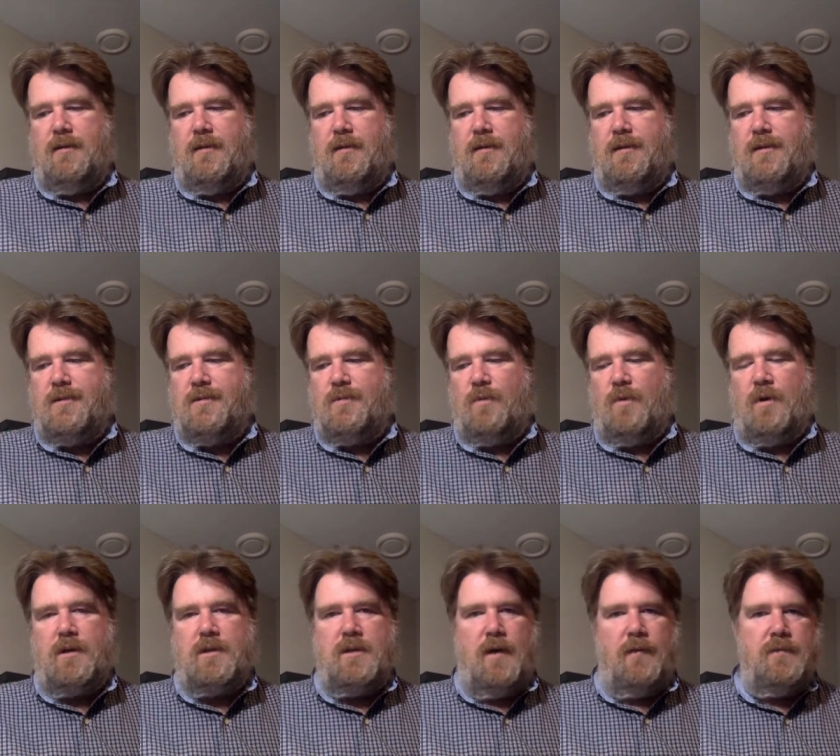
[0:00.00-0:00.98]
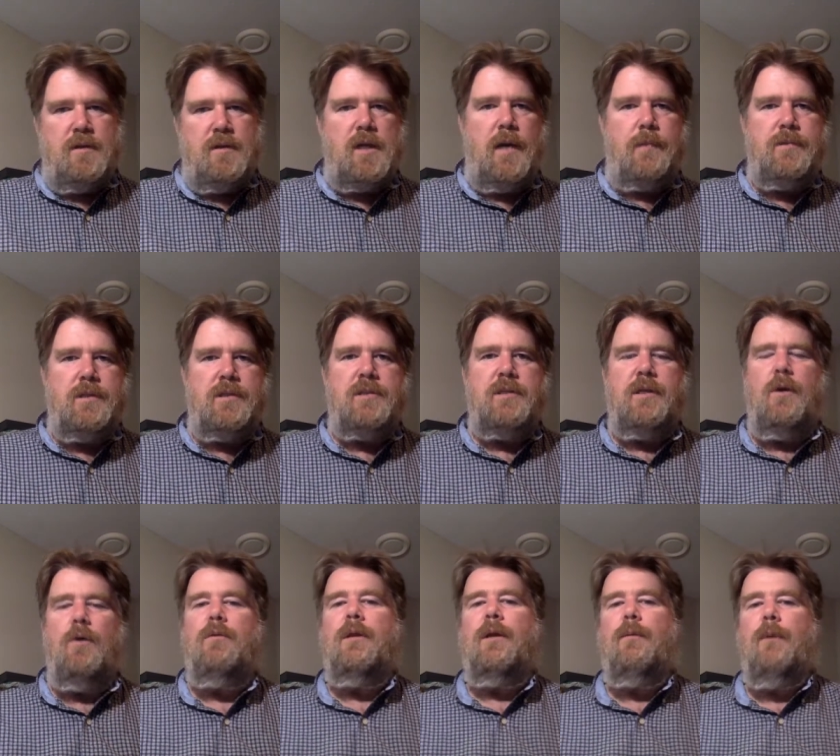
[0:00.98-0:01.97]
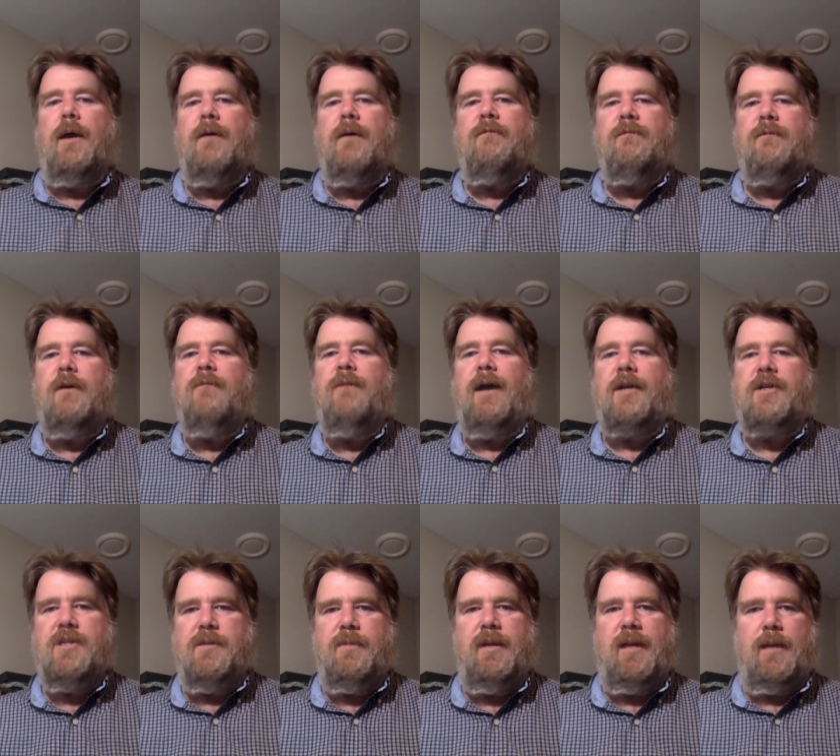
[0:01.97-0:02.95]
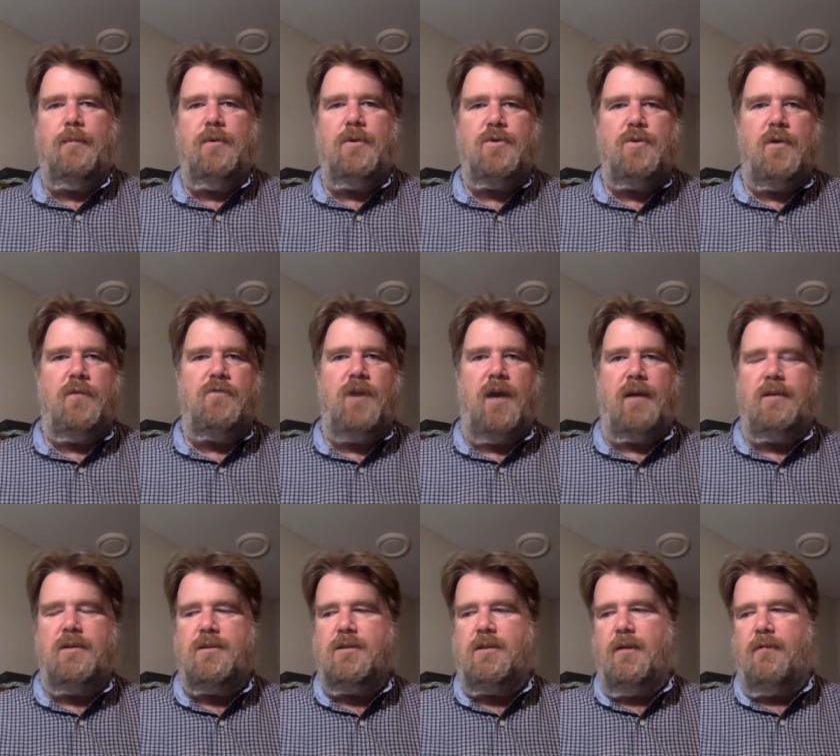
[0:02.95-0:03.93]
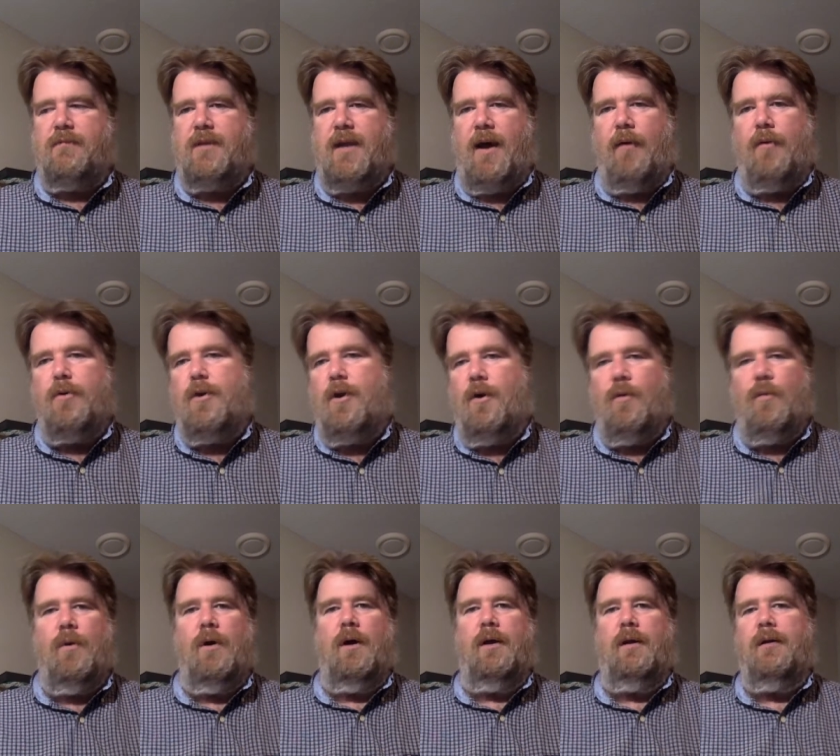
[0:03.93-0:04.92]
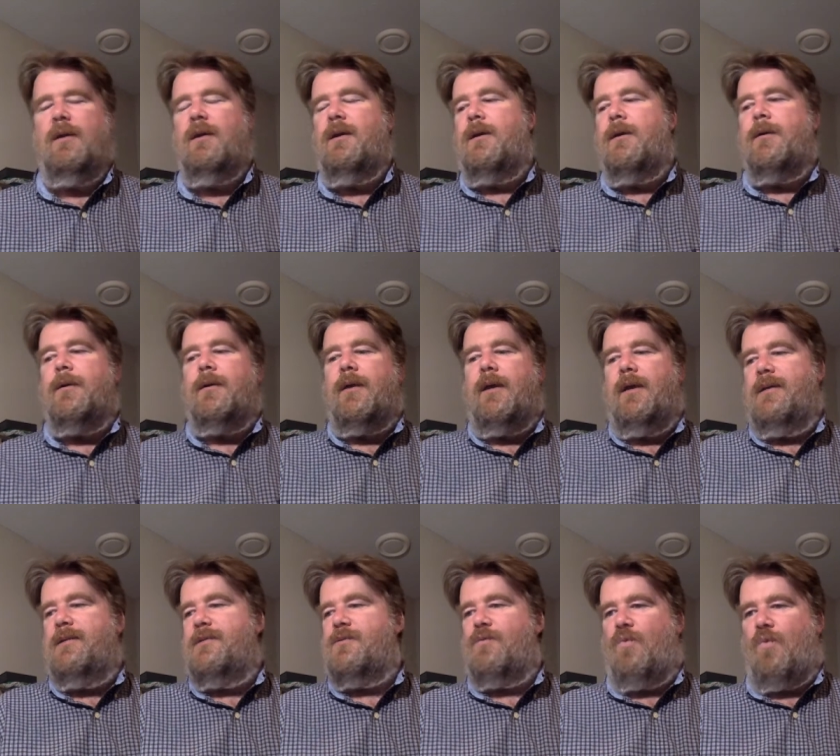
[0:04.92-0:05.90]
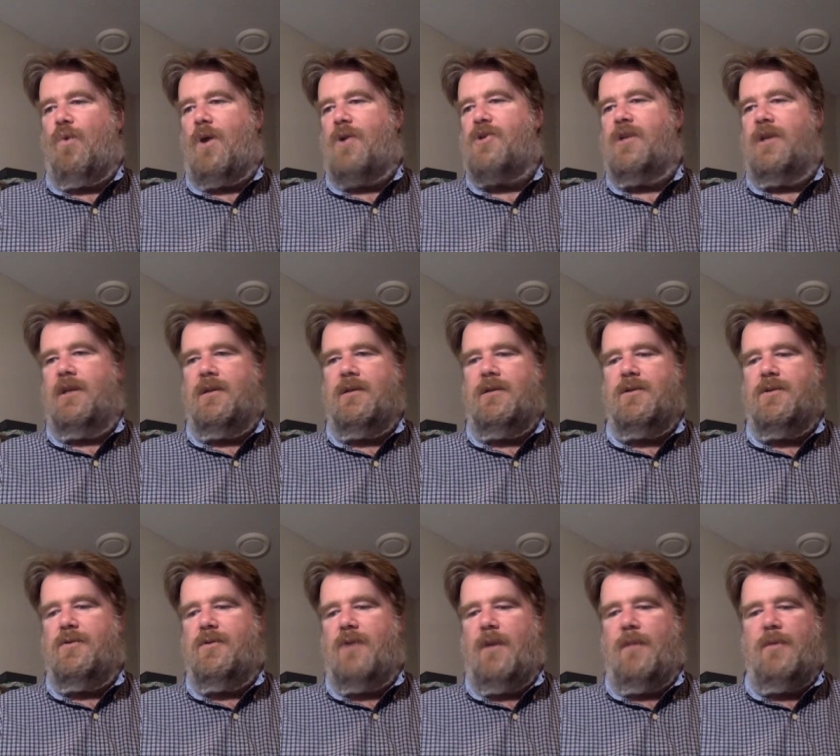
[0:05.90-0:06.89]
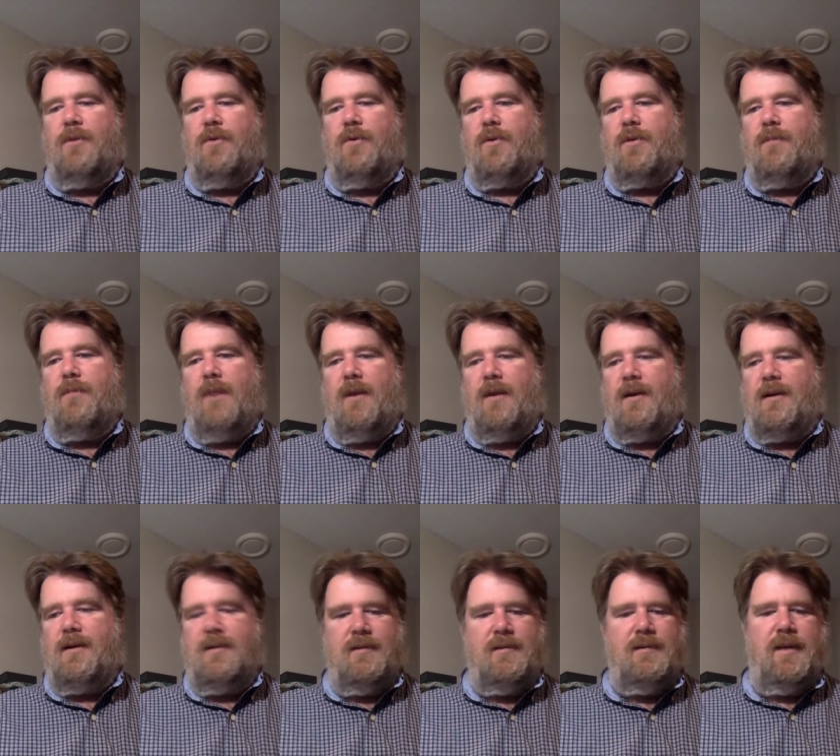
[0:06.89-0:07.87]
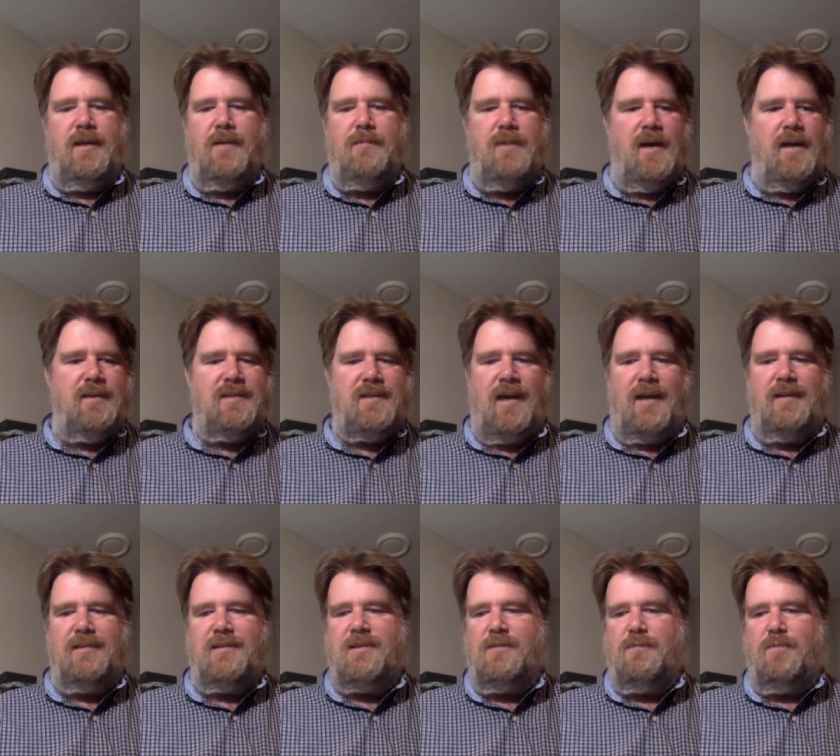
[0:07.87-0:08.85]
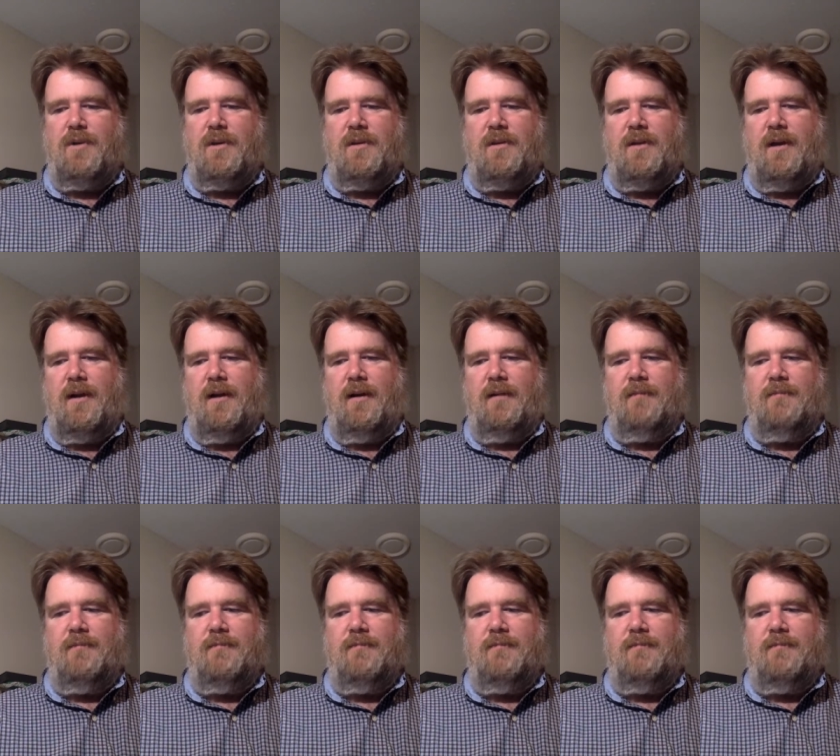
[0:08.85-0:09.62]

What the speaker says: this works, and oftentimes it's the only way of actually being able to sort of track this stuff down. No one is rushing to come to North American eBay sites to put their,